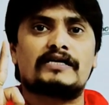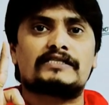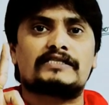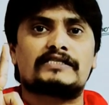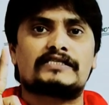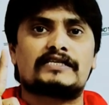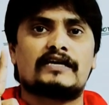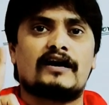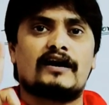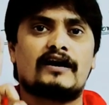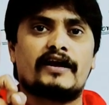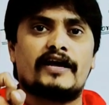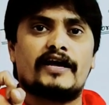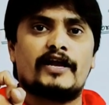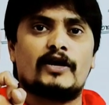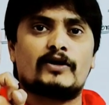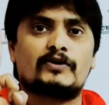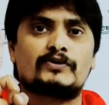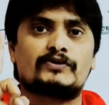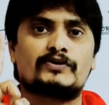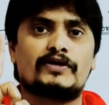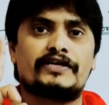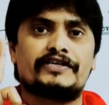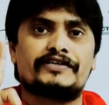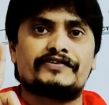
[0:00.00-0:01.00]
star
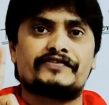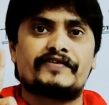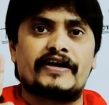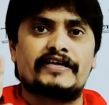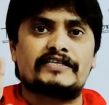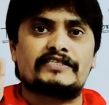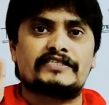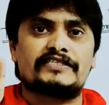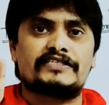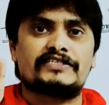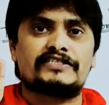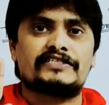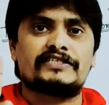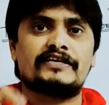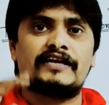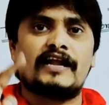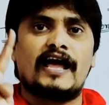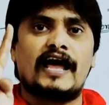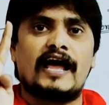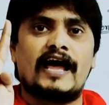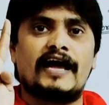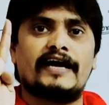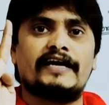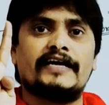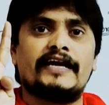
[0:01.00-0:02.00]
electronic transition
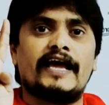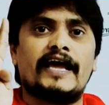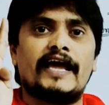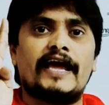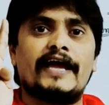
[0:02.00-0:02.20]
and